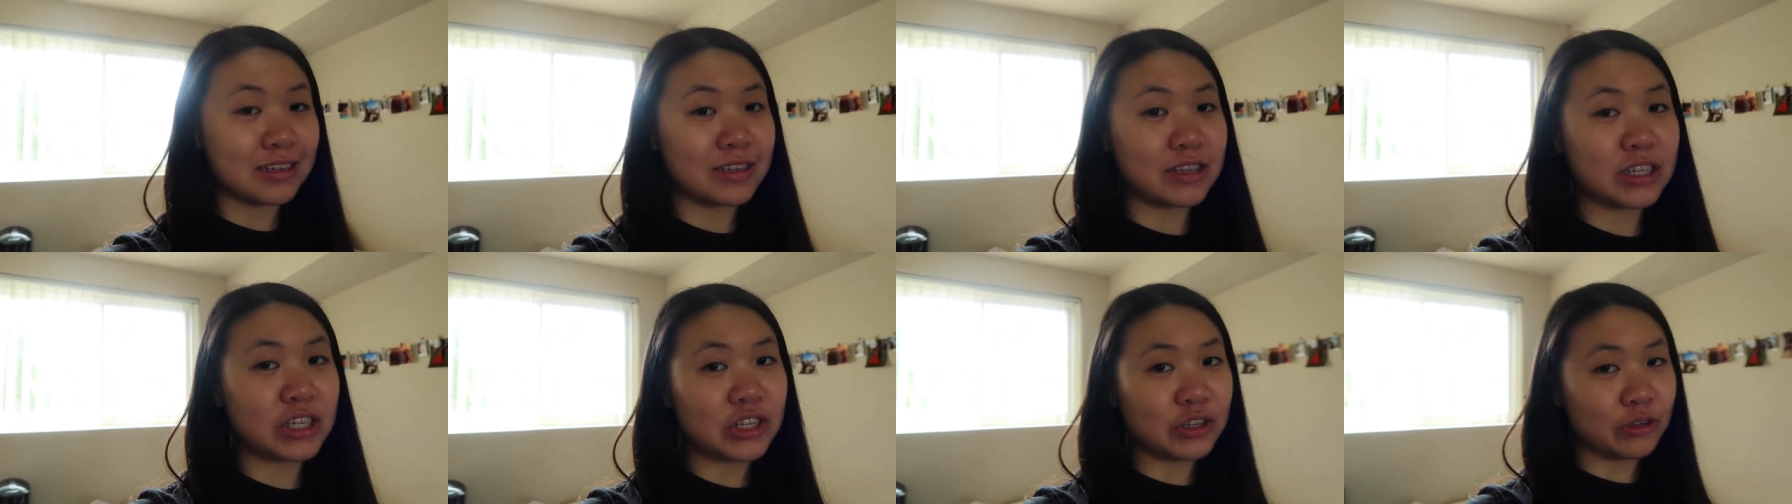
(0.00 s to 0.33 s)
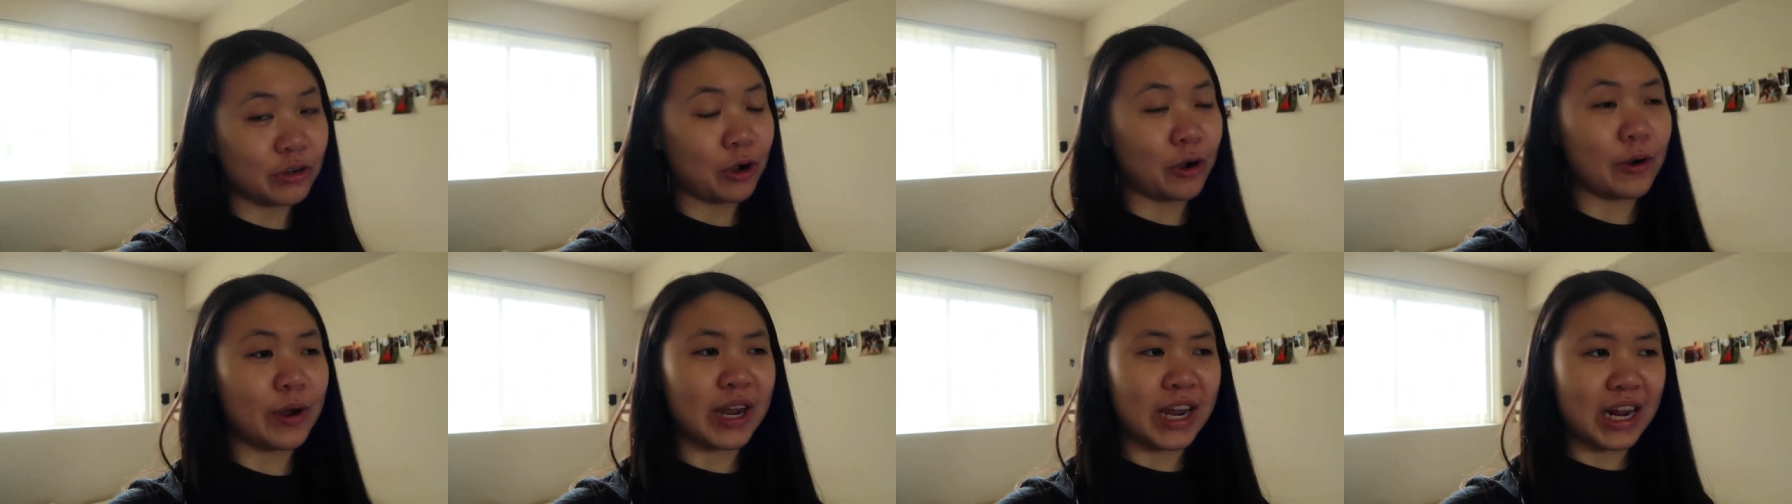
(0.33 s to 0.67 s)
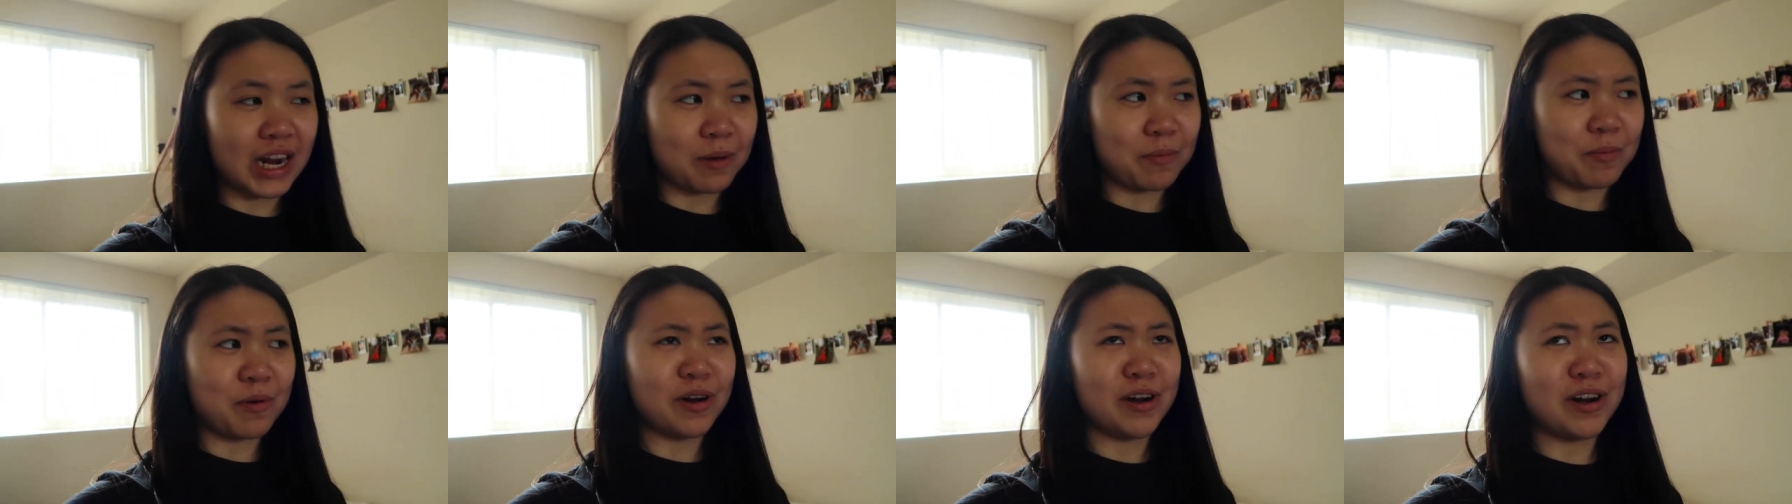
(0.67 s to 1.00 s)
still going,
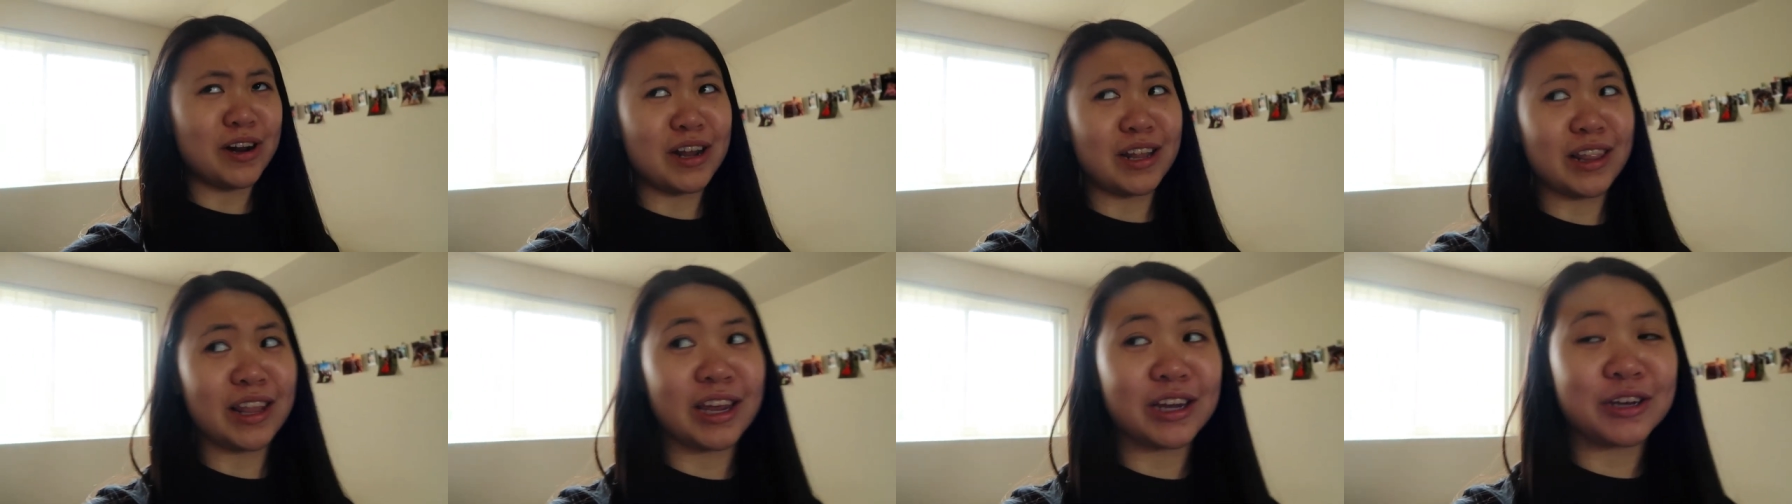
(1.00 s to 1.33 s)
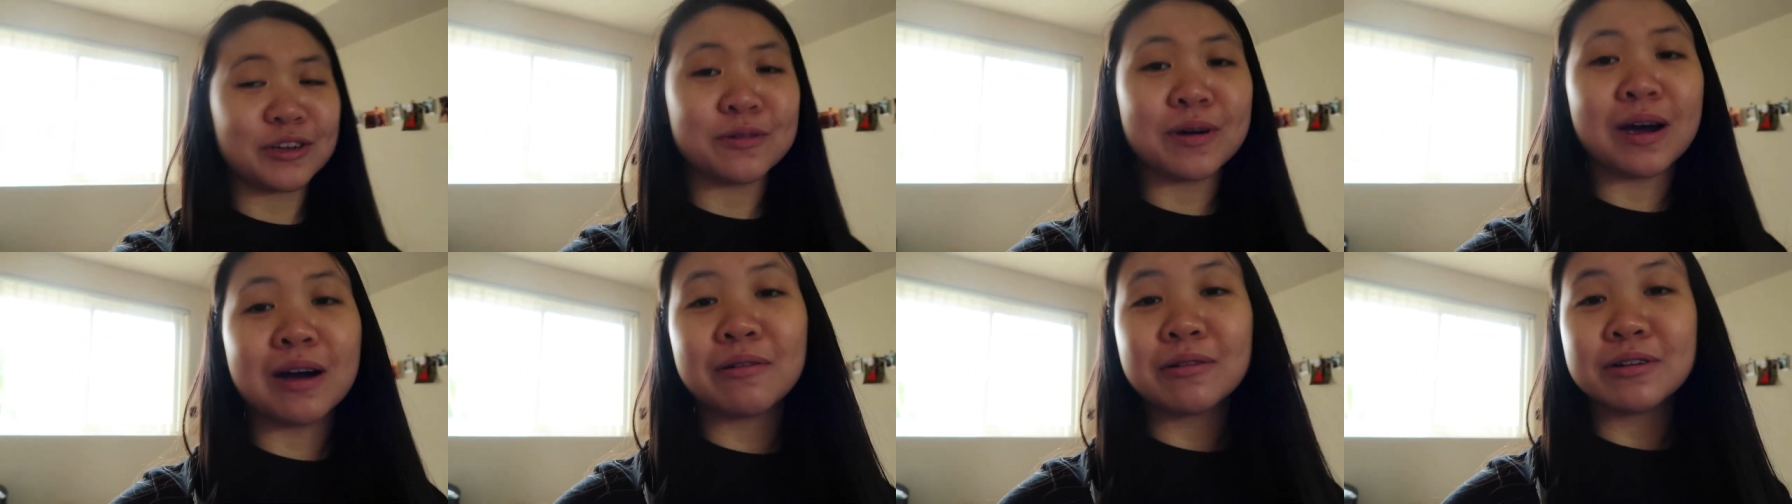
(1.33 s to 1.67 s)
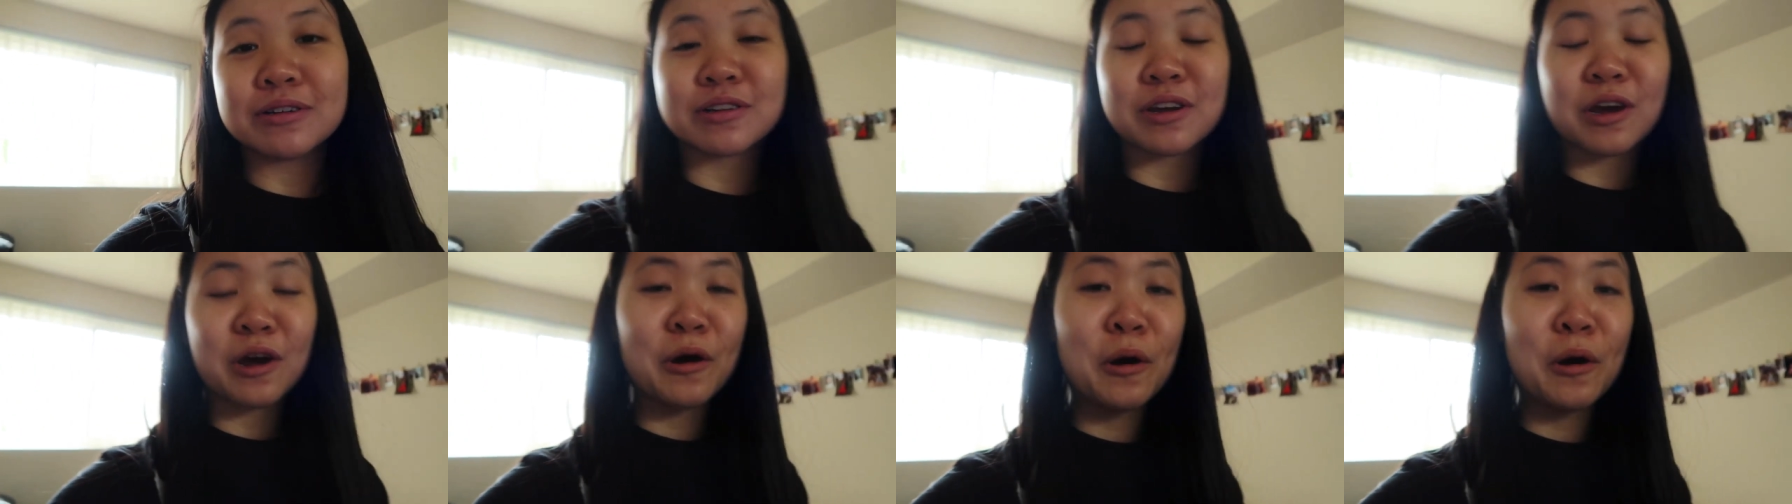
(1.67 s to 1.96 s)
and I put it in like two hours ago.